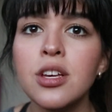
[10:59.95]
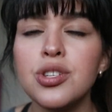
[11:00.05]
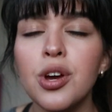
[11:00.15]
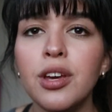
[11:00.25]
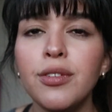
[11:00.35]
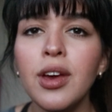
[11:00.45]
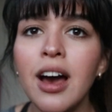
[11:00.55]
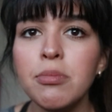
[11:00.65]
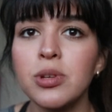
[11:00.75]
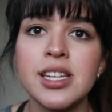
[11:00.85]
So you
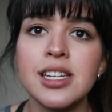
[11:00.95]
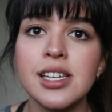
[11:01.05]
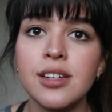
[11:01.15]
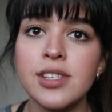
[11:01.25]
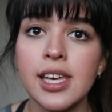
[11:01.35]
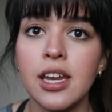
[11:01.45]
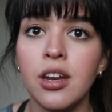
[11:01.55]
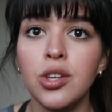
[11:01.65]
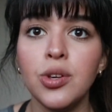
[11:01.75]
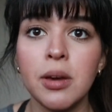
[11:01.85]
have more sensitive
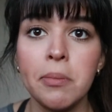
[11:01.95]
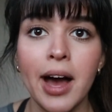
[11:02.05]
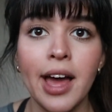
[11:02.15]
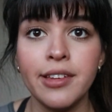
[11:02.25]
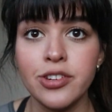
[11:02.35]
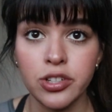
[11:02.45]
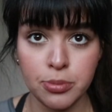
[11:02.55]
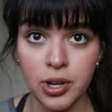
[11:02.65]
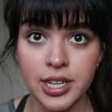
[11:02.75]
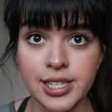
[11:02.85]
skin, you can buy the
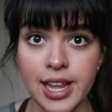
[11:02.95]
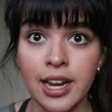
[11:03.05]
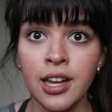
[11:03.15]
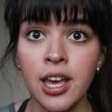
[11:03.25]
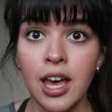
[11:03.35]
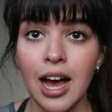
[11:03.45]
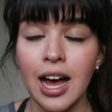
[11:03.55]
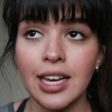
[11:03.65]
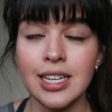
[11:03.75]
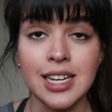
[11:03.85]
Doctor Bronner's that
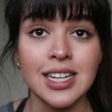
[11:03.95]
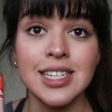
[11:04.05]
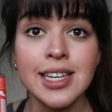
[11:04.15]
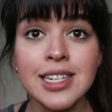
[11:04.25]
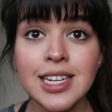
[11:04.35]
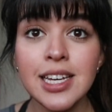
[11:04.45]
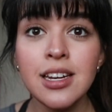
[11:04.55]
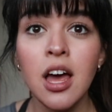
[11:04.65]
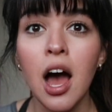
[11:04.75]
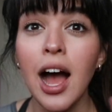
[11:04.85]
uh, is unscented.